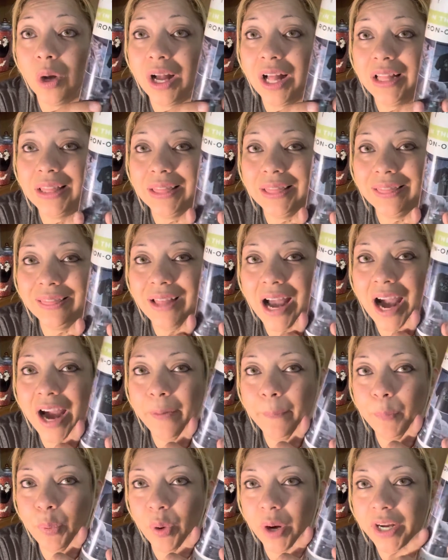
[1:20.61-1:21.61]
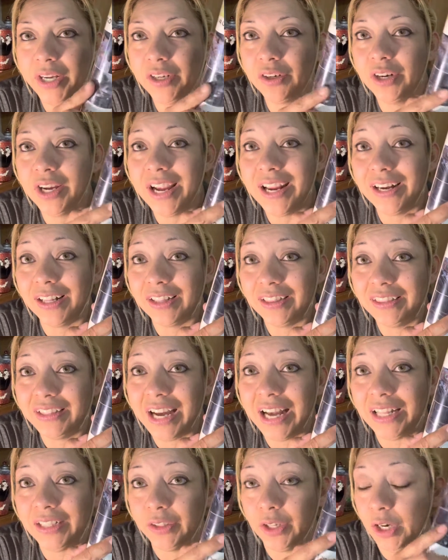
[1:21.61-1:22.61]
a lot brighter and a
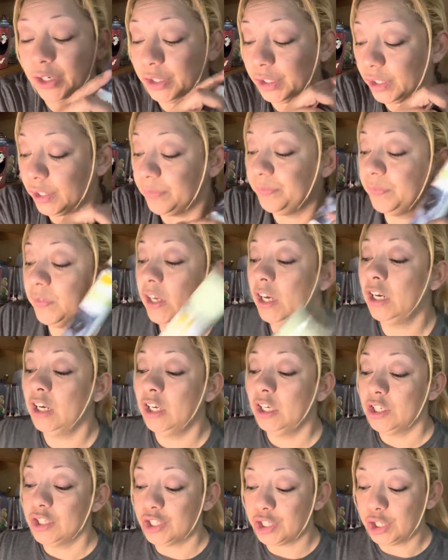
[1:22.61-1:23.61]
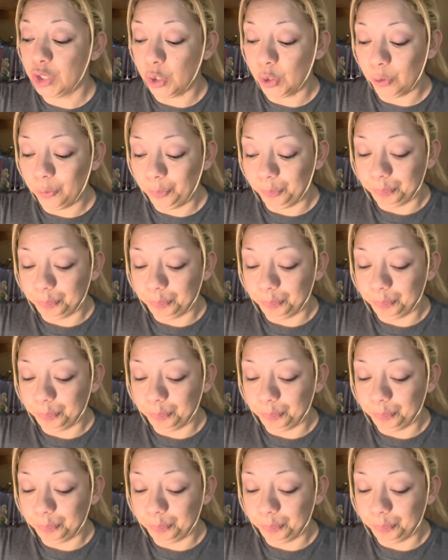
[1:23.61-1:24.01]
lot longer. So